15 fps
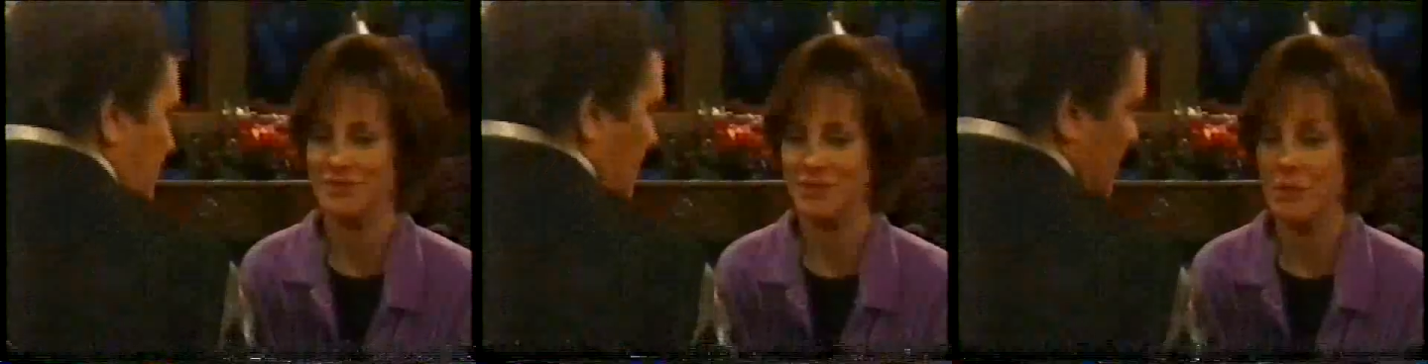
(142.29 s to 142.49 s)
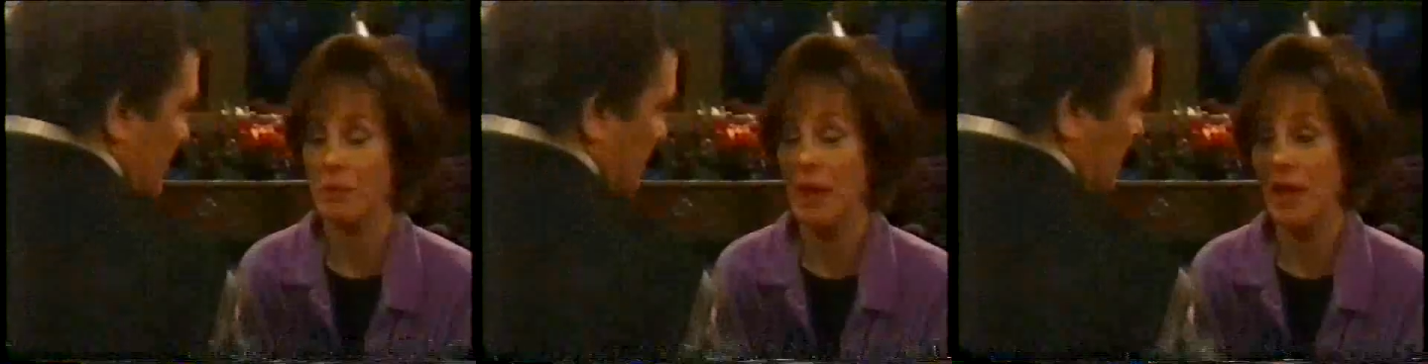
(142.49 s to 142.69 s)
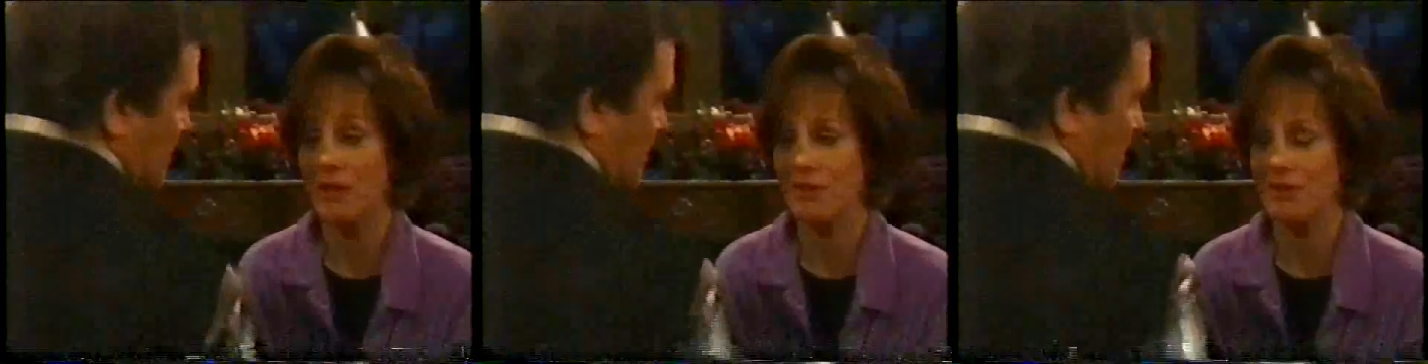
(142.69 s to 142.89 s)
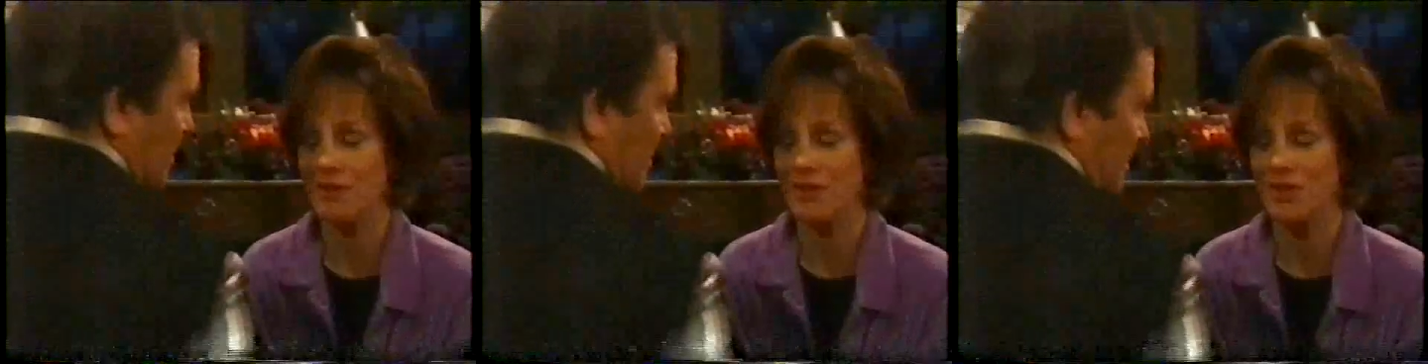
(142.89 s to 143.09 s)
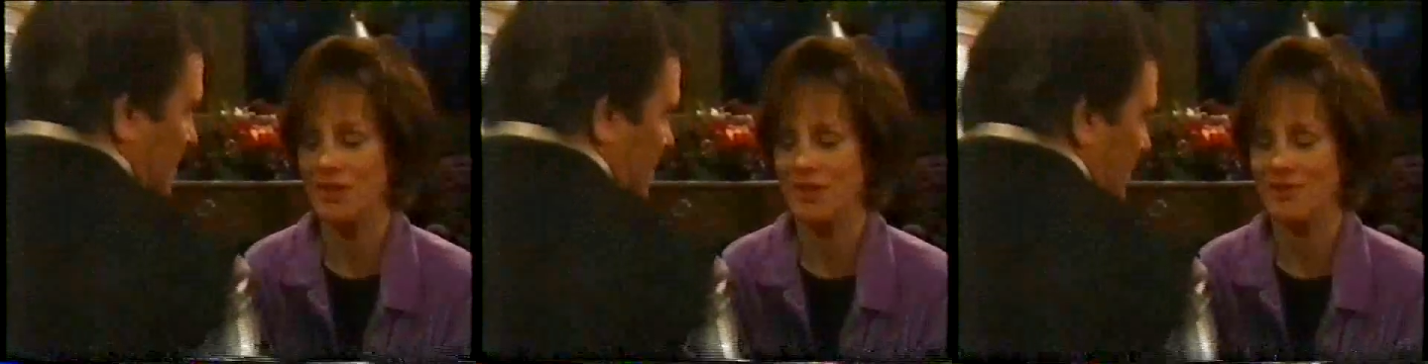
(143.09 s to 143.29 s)
The past
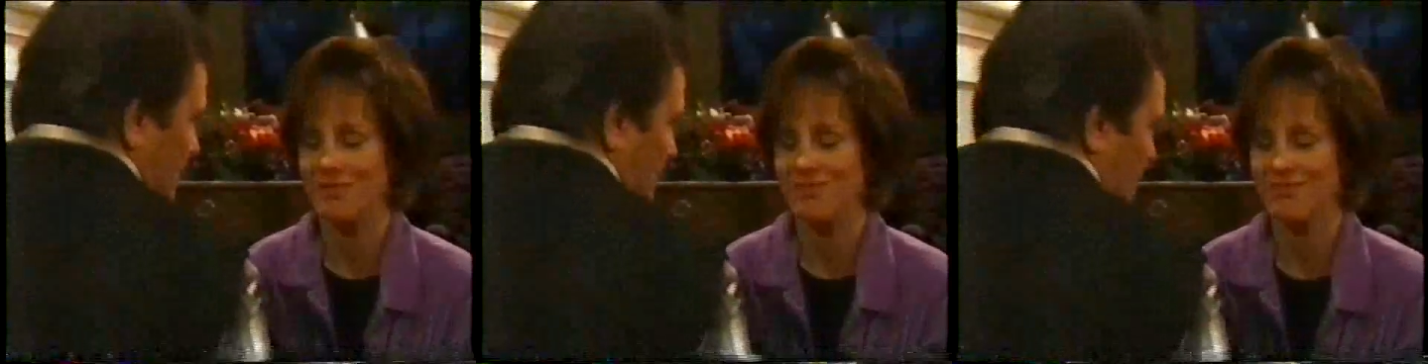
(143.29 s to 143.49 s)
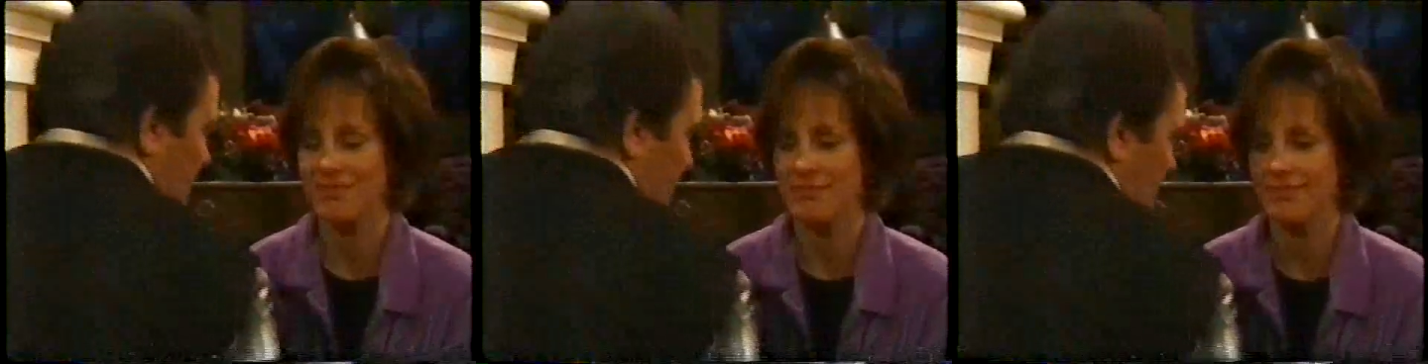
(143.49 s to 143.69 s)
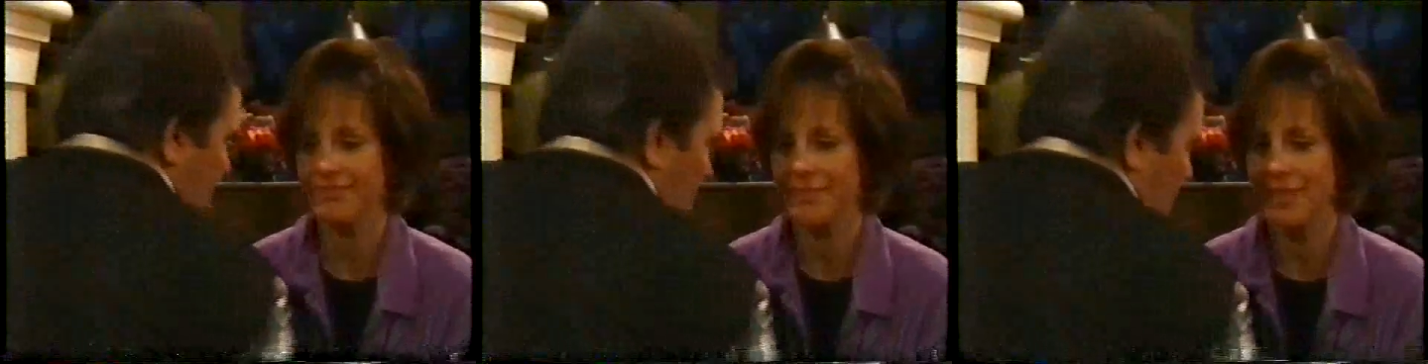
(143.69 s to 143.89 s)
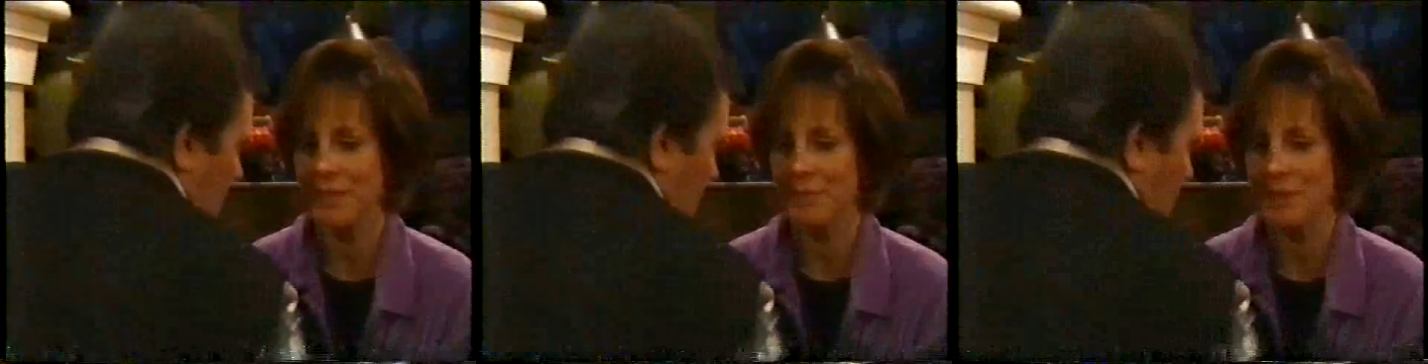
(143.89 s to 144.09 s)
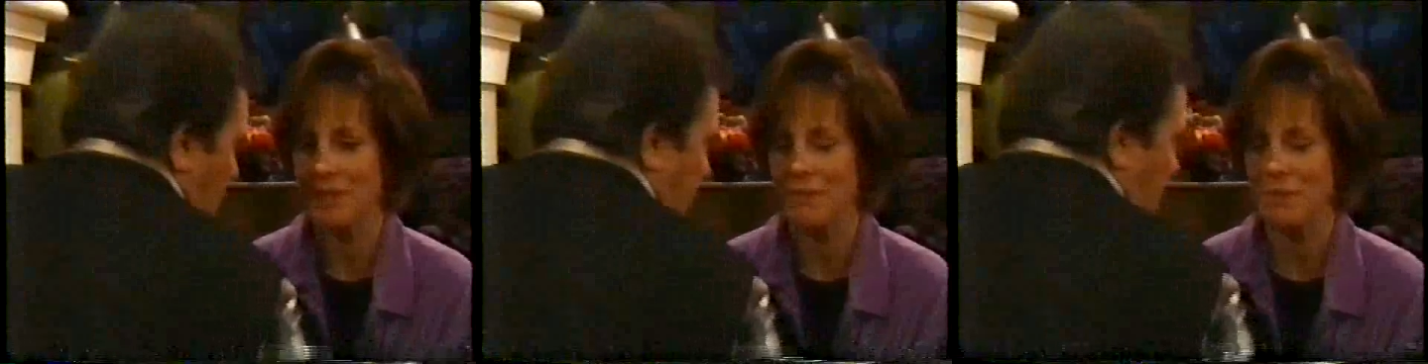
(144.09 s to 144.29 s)
just
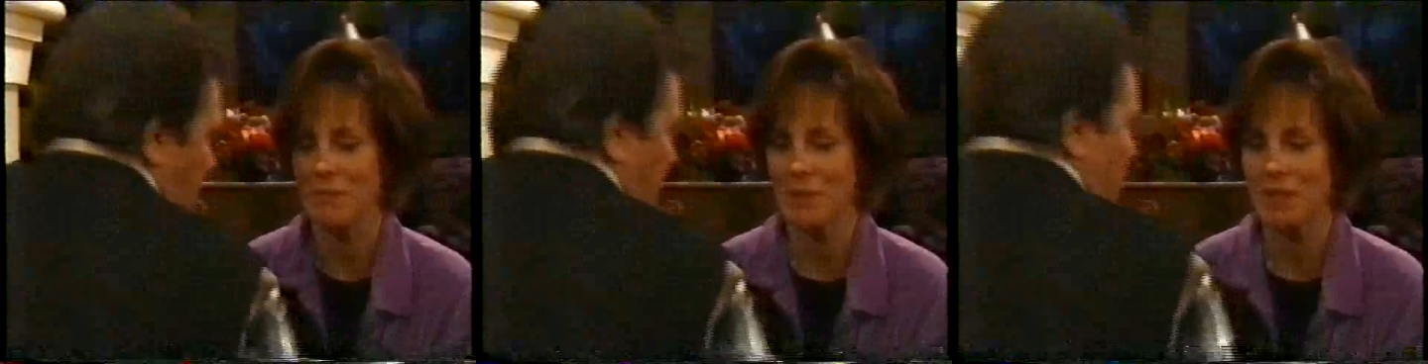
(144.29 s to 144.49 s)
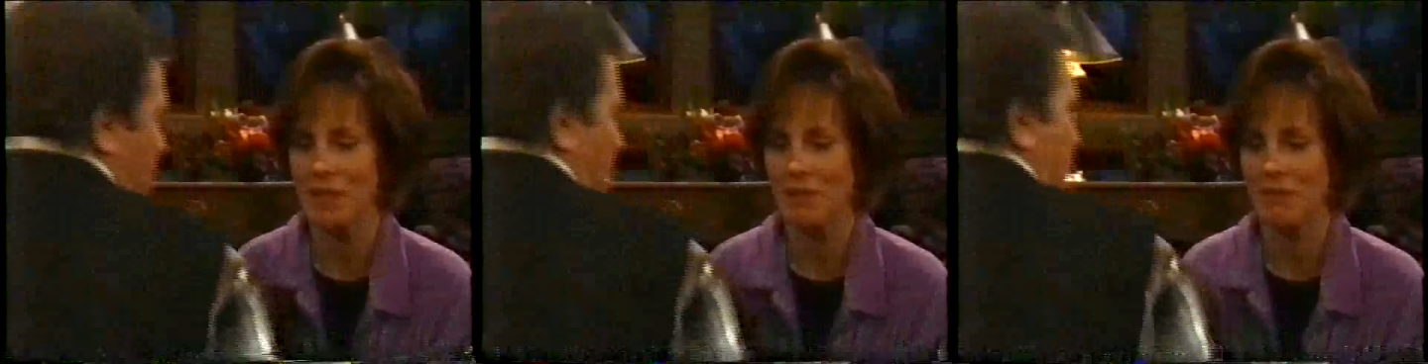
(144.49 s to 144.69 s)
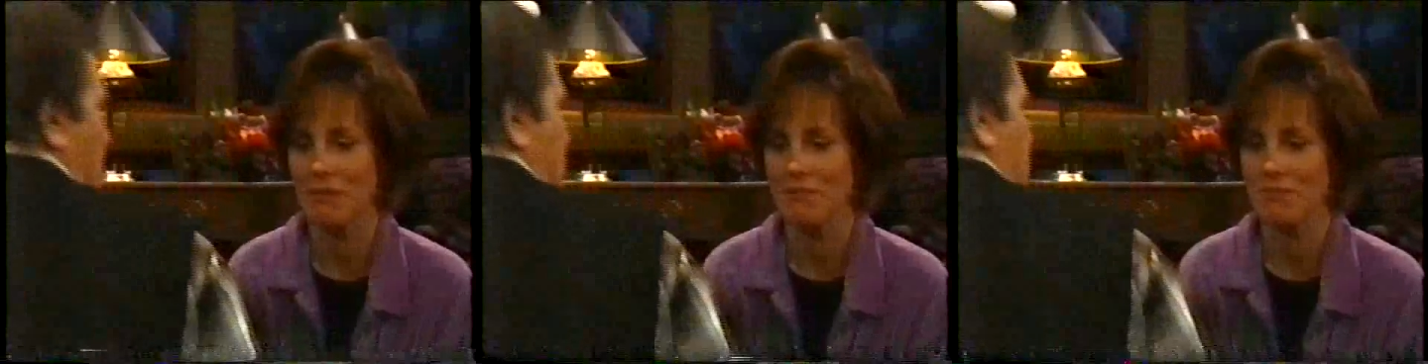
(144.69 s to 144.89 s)
keeps coming back.